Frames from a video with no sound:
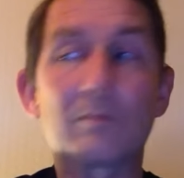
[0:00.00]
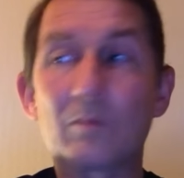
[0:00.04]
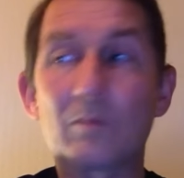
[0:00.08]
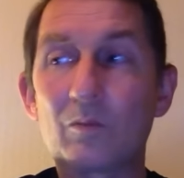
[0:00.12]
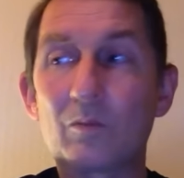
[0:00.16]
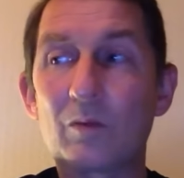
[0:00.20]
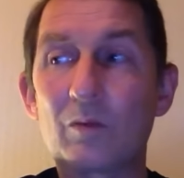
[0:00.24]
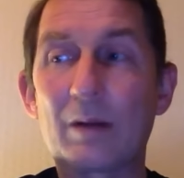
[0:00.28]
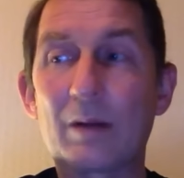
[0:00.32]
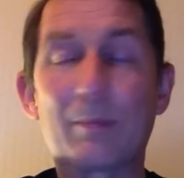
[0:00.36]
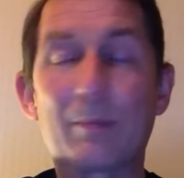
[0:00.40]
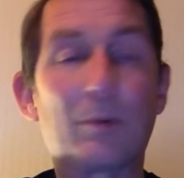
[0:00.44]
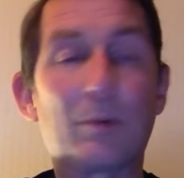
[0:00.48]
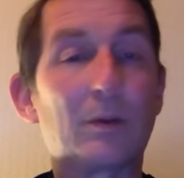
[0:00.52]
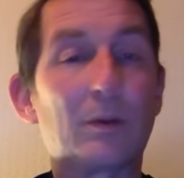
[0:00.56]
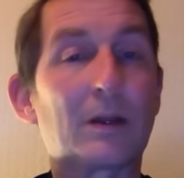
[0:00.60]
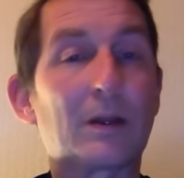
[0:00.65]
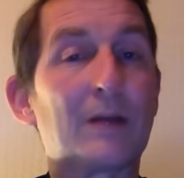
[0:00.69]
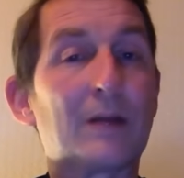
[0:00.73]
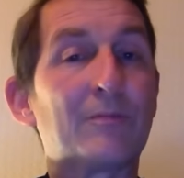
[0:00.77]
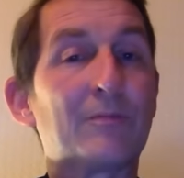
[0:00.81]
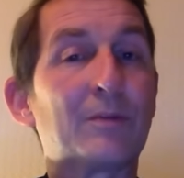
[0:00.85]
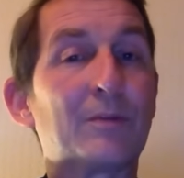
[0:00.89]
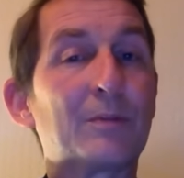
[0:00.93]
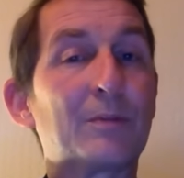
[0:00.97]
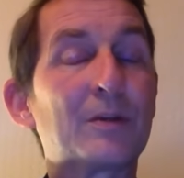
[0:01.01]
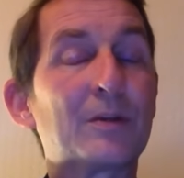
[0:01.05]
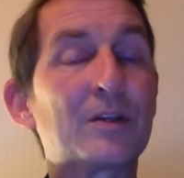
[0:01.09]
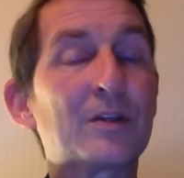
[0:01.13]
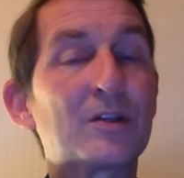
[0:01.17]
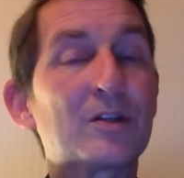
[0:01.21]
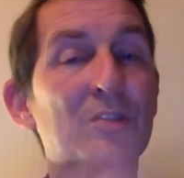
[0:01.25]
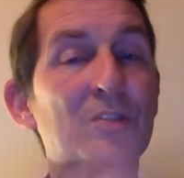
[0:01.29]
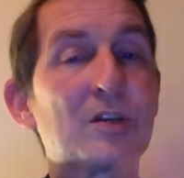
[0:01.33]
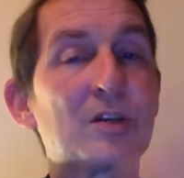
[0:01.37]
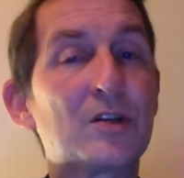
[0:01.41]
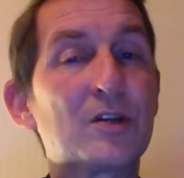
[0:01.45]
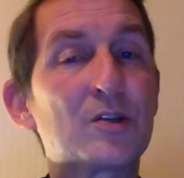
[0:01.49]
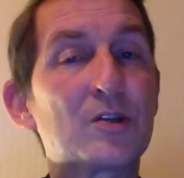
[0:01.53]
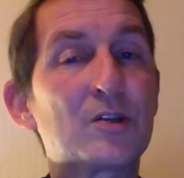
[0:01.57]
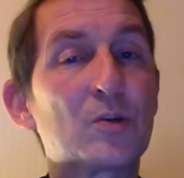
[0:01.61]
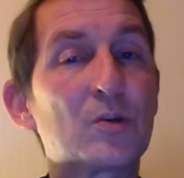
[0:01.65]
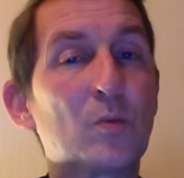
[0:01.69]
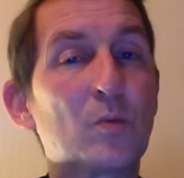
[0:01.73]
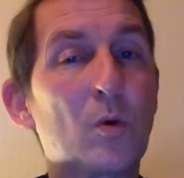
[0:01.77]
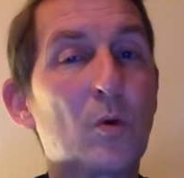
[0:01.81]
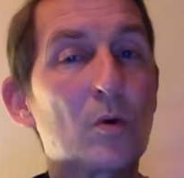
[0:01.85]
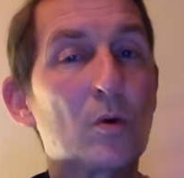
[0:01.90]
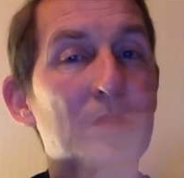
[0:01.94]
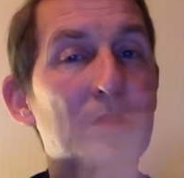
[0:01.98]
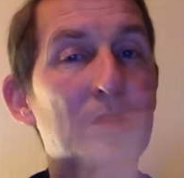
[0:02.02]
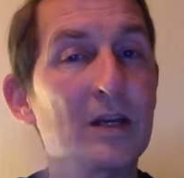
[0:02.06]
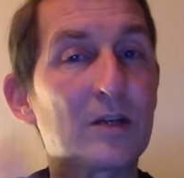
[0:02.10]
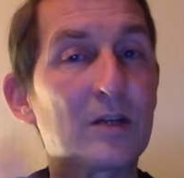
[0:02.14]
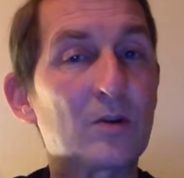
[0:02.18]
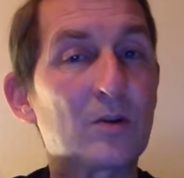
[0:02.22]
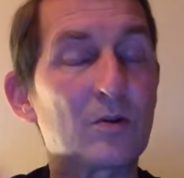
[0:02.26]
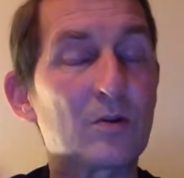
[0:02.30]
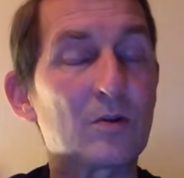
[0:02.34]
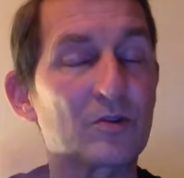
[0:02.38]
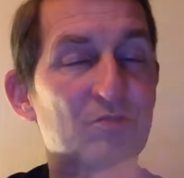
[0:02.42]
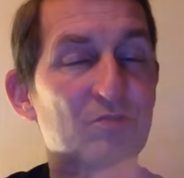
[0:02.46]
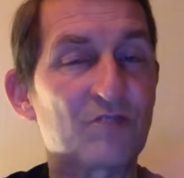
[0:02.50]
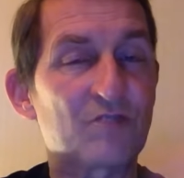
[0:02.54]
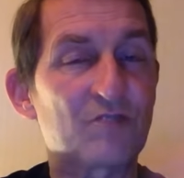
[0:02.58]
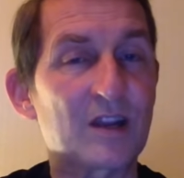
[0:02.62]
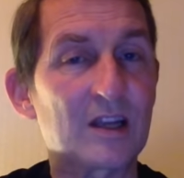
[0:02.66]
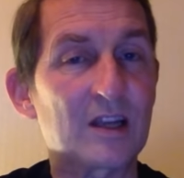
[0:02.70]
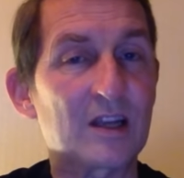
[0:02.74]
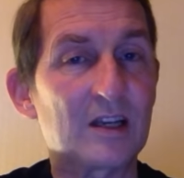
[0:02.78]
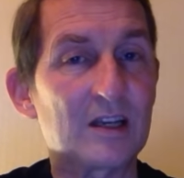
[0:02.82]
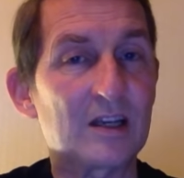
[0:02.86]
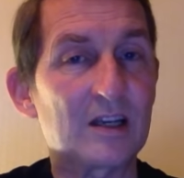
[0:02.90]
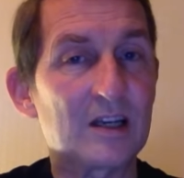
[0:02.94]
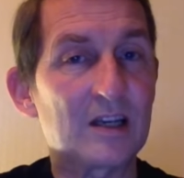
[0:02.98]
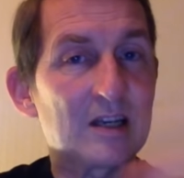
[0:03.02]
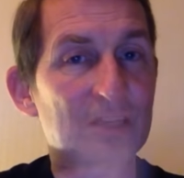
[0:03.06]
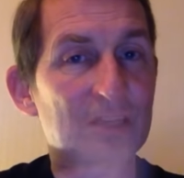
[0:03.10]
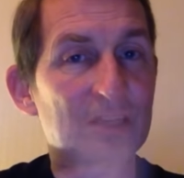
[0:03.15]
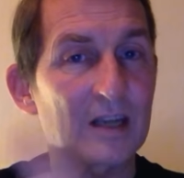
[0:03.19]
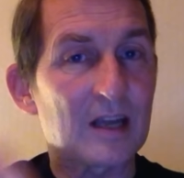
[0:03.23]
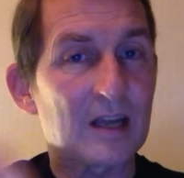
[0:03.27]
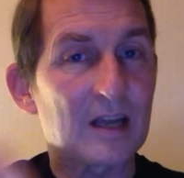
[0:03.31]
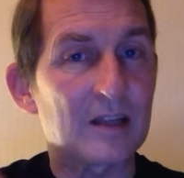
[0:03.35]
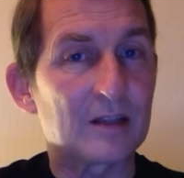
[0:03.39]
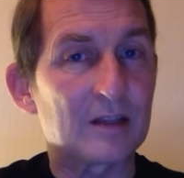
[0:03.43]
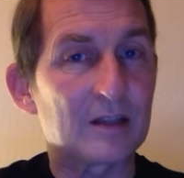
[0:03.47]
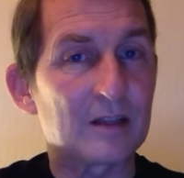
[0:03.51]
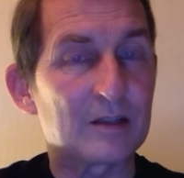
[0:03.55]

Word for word: where Paul came from, because they used to walk their dogs regularly together,